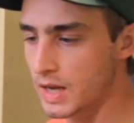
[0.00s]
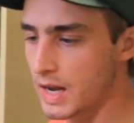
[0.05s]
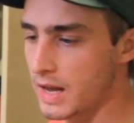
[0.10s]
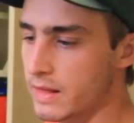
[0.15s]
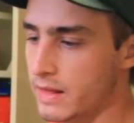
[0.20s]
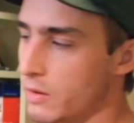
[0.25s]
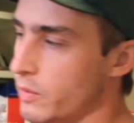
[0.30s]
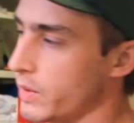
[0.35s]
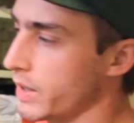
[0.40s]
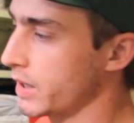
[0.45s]

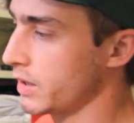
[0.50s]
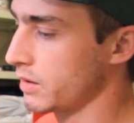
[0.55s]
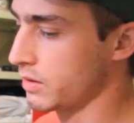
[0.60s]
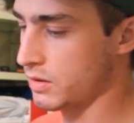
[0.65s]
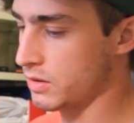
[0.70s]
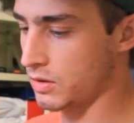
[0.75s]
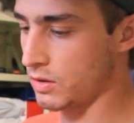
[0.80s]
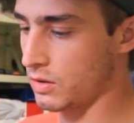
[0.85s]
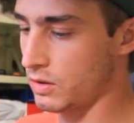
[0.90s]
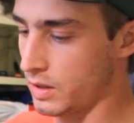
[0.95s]
and then we can
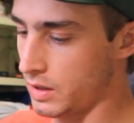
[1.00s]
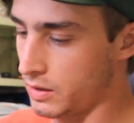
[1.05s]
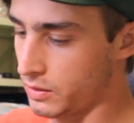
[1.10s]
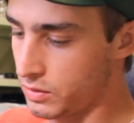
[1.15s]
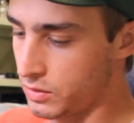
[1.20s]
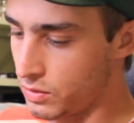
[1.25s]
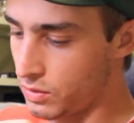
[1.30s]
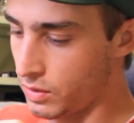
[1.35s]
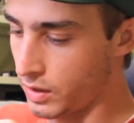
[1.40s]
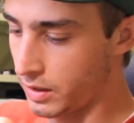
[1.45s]
start our
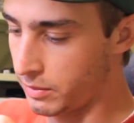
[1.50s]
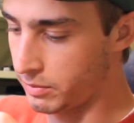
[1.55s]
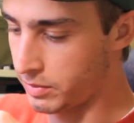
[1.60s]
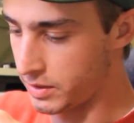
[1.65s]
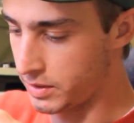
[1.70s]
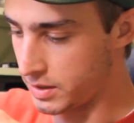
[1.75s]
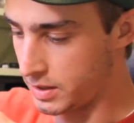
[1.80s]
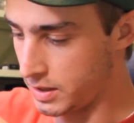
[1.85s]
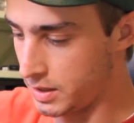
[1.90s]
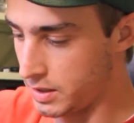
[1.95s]
torquing
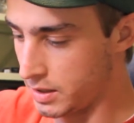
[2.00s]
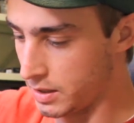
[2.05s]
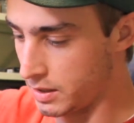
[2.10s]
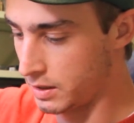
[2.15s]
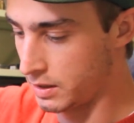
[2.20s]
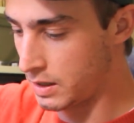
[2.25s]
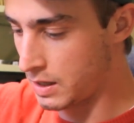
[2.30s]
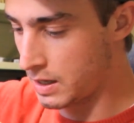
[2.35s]
procedure.